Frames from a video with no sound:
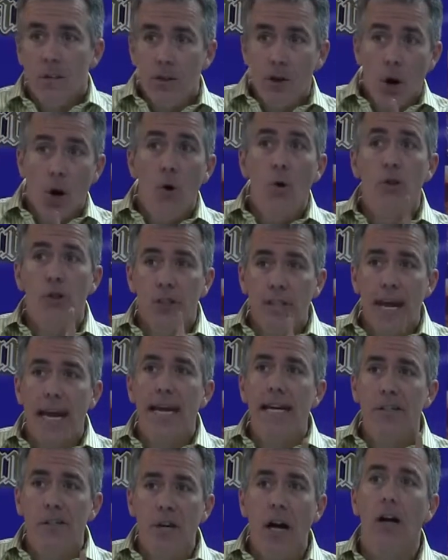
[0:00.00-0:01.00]
Those
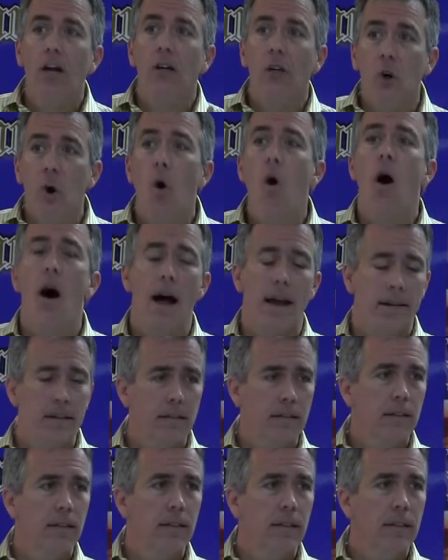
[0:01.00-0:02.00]
days are gone.
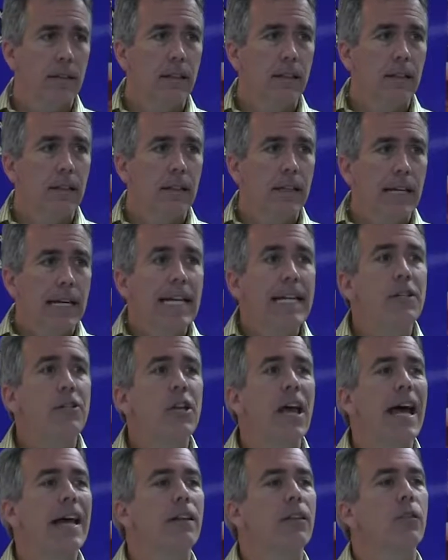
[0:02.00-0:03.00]

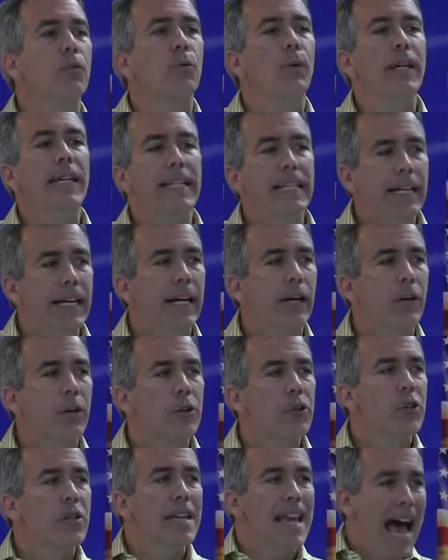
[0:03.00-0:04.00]
He's had 3
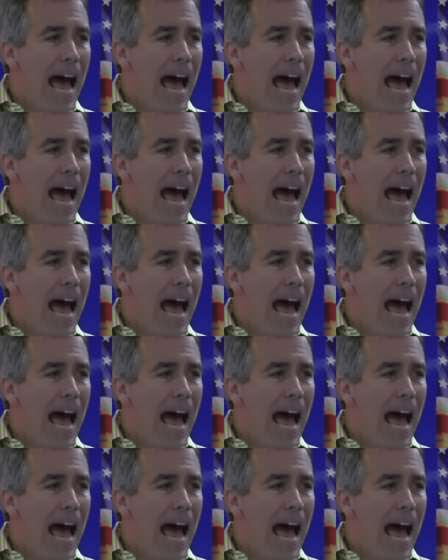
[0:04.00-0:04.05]
years.